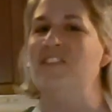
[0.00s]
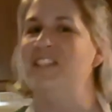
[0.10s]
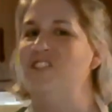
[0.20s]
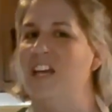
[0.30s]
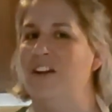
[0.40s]

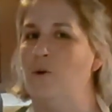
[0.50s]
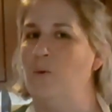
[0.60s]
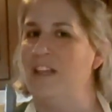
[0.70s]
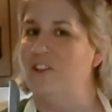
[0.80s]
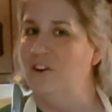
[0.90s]
this channel,
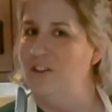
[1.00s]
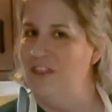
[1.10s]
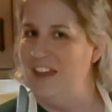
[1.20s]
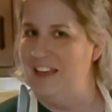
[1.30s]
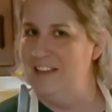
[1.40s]
we learn
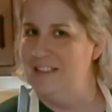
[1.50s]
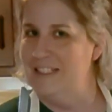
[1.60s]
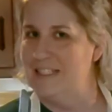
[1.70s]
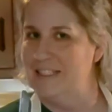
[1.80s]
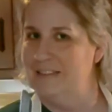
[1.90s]
things,
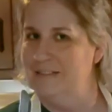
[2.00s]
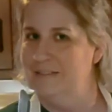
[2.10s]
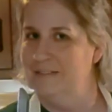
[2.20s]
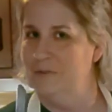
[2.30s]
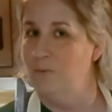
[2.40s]

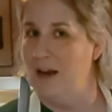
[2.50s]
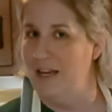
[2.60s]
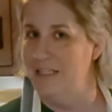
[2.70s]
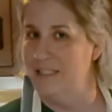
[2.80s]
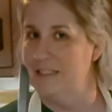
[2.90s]

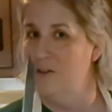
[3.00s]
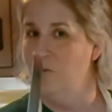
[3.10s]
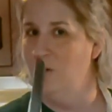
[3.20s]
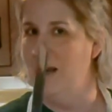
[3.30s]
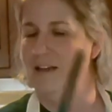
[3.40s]
right?
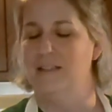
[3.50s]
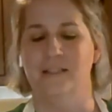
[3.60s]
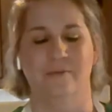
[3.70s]
Right.